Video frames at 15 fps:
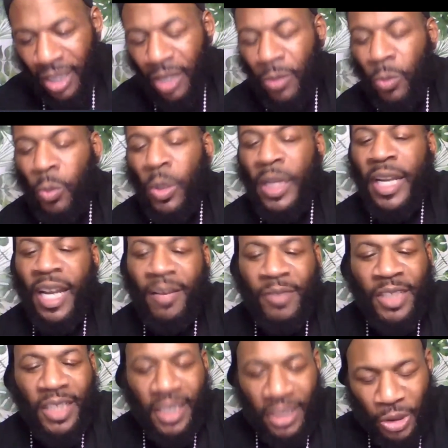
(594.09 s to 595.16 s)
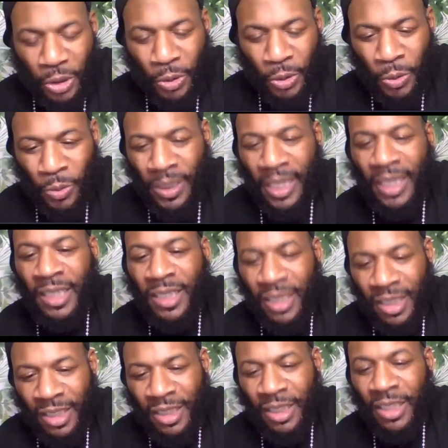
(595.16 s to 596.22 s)
Whatever issue that
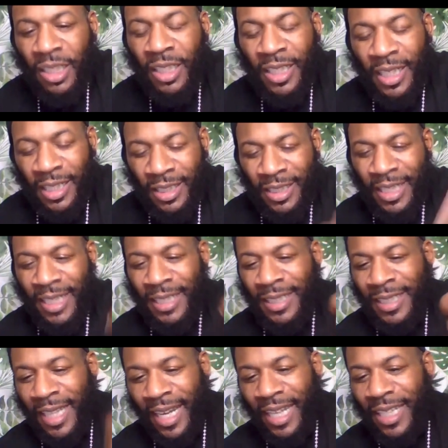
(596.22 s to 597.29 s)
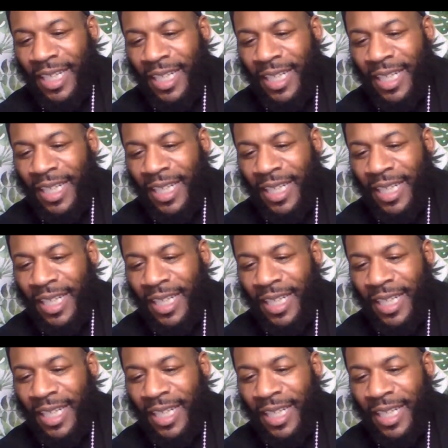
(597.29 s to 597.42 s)
Dana